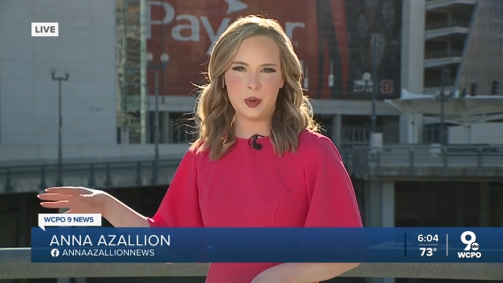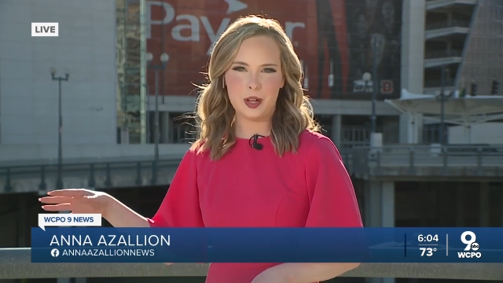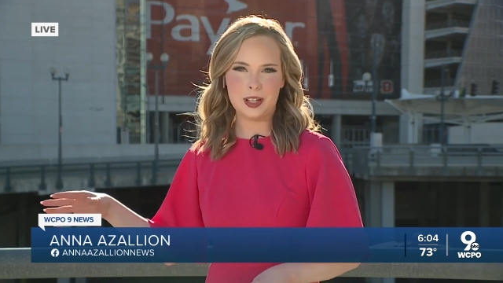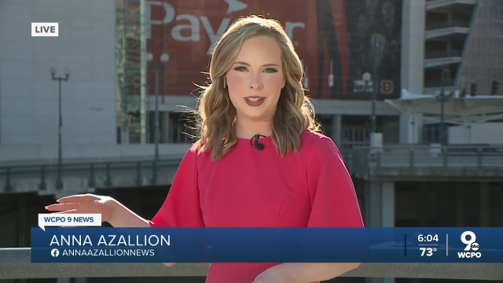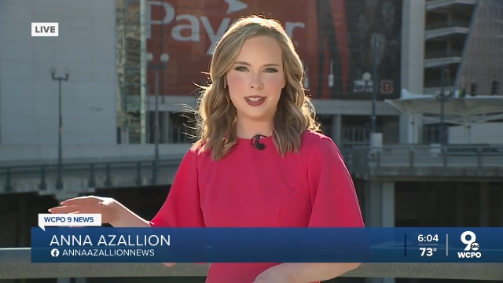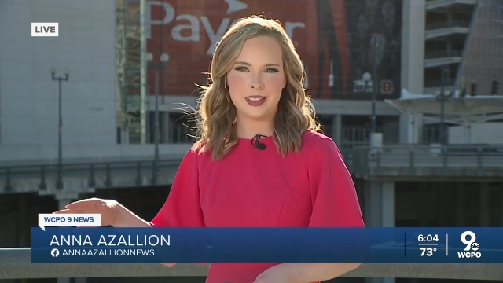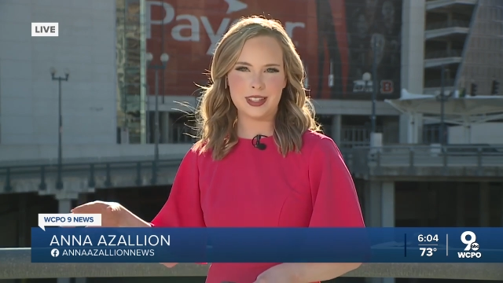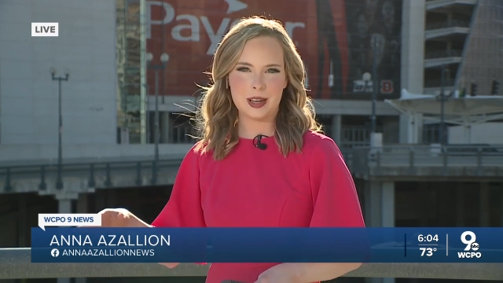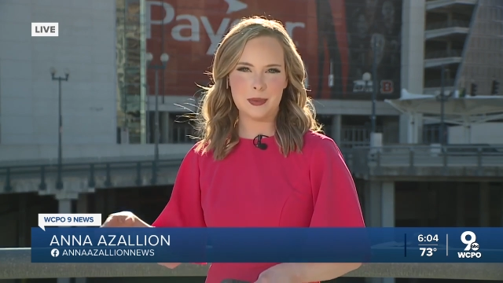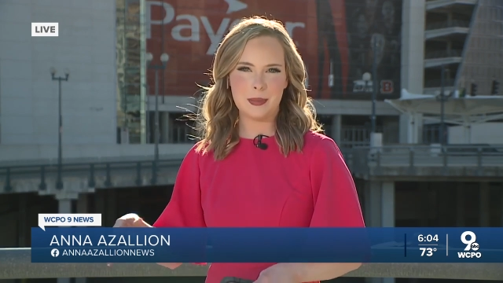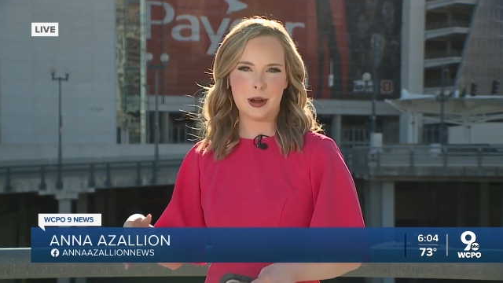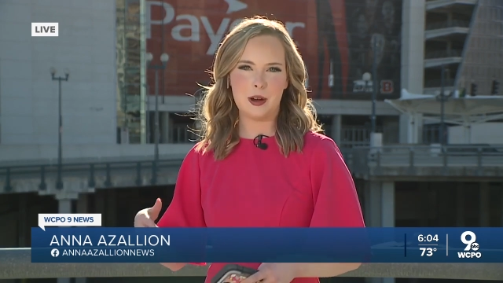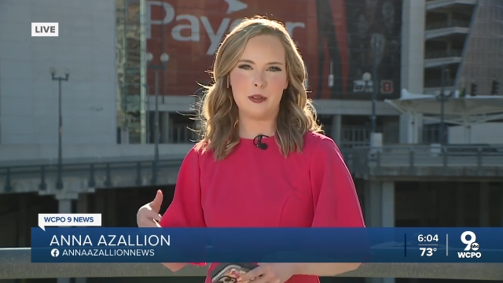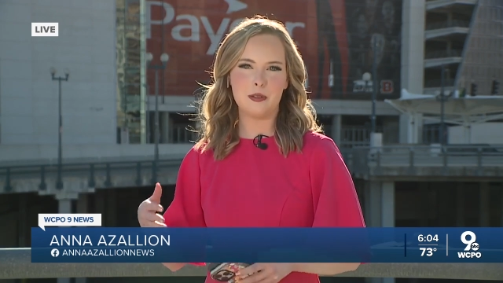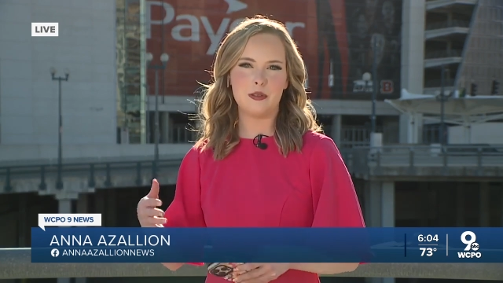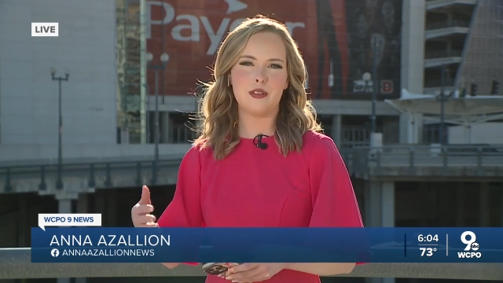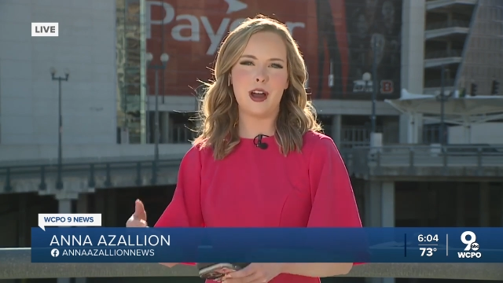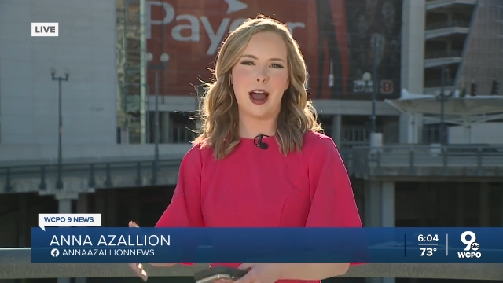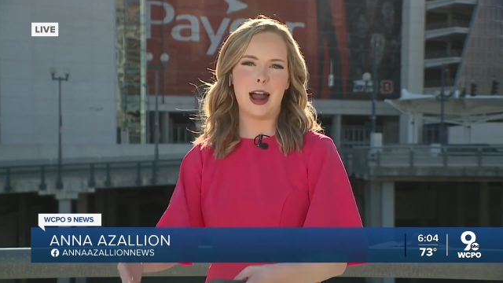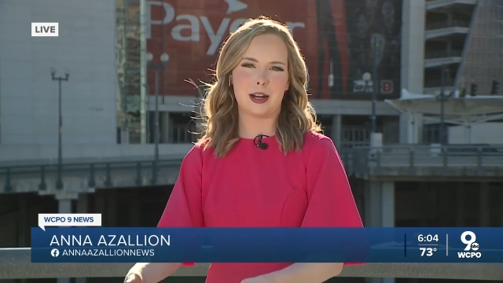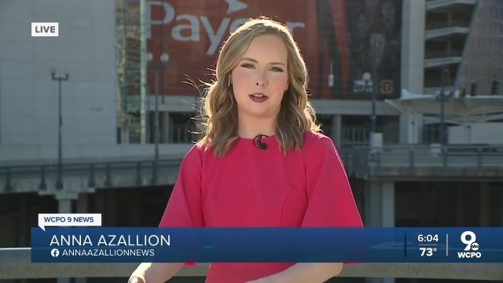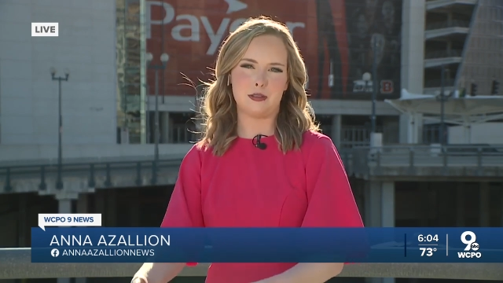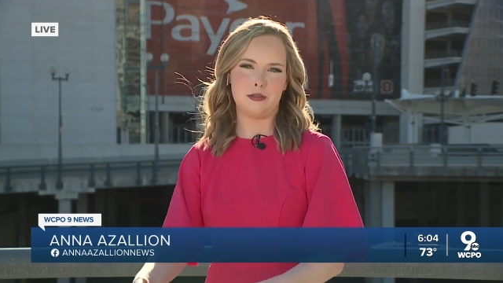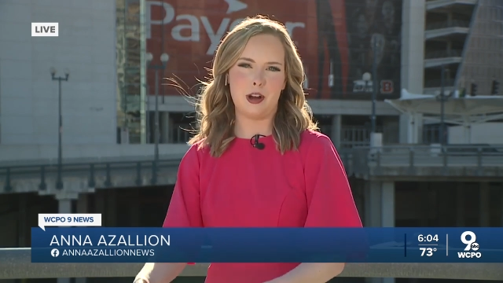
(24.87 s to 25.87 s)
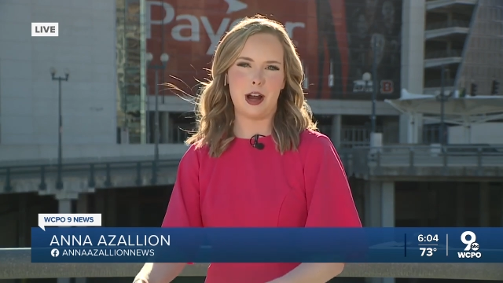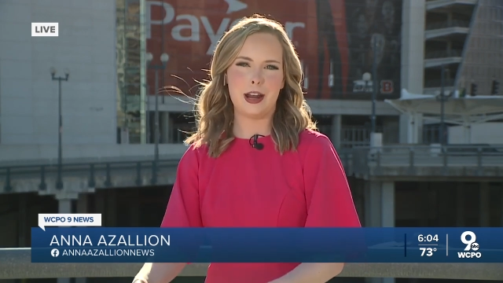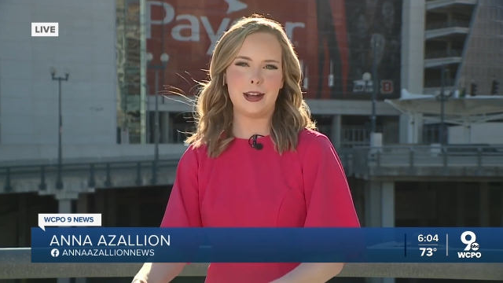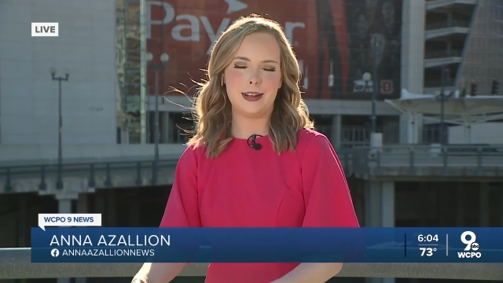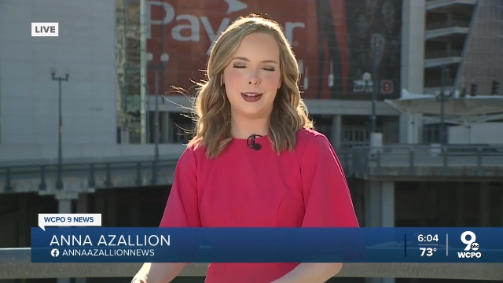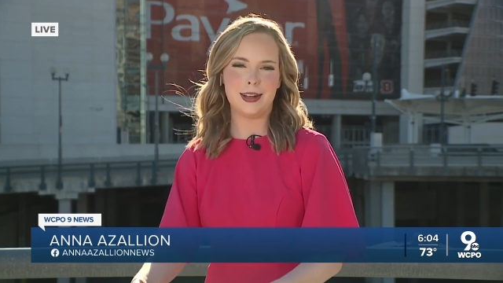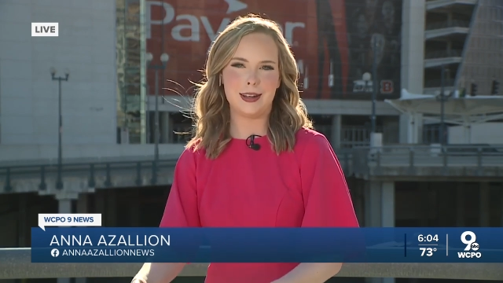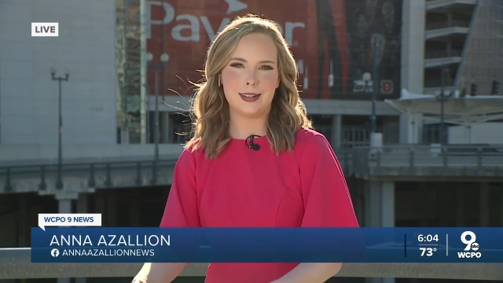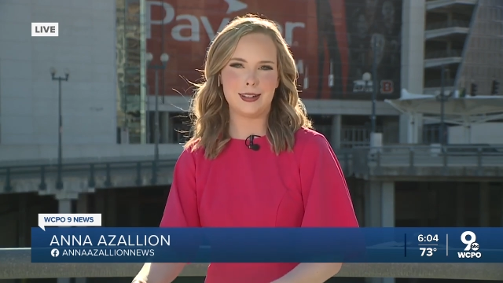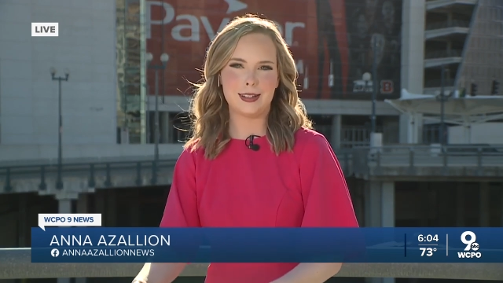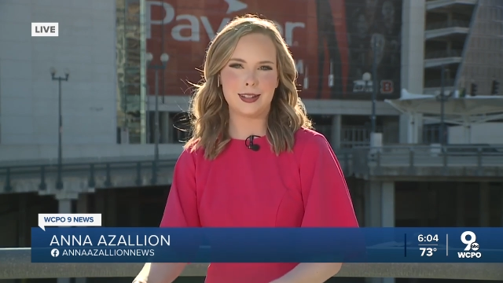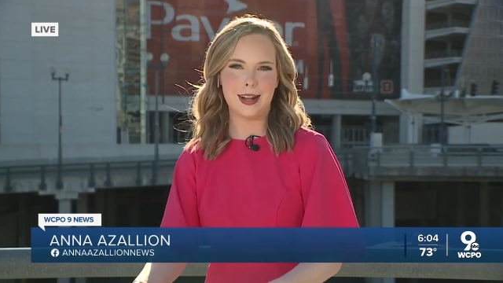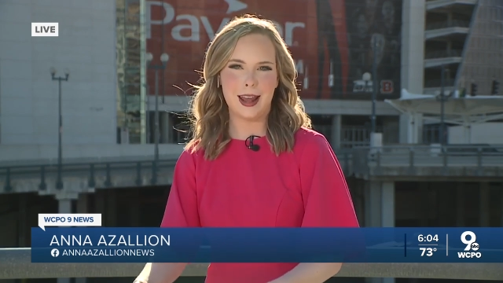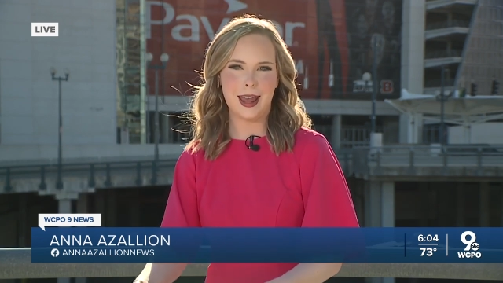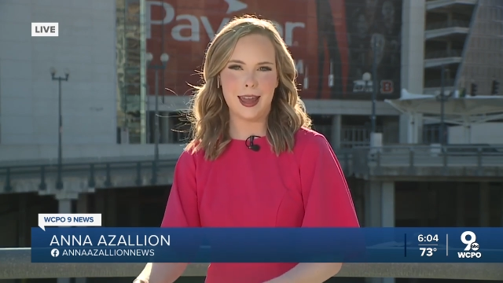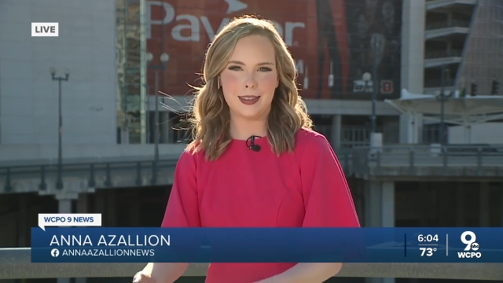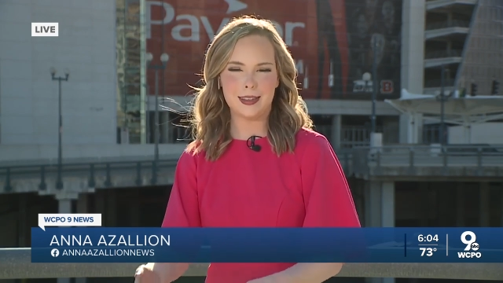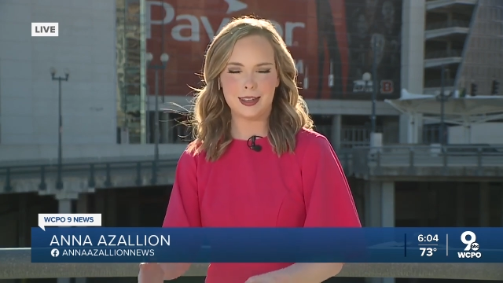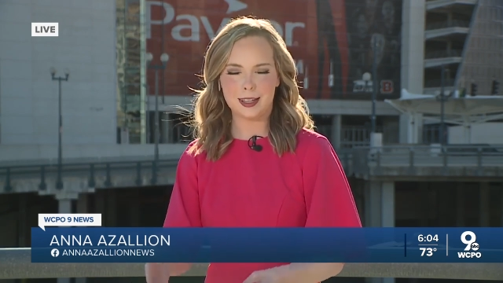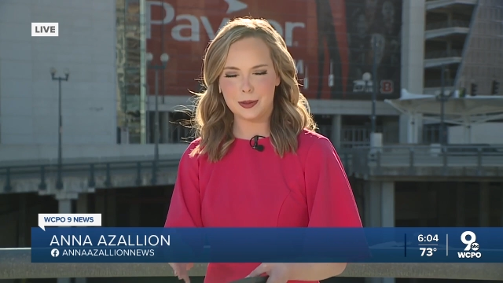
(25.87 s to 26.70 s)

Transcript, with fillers: was about fact-finding today.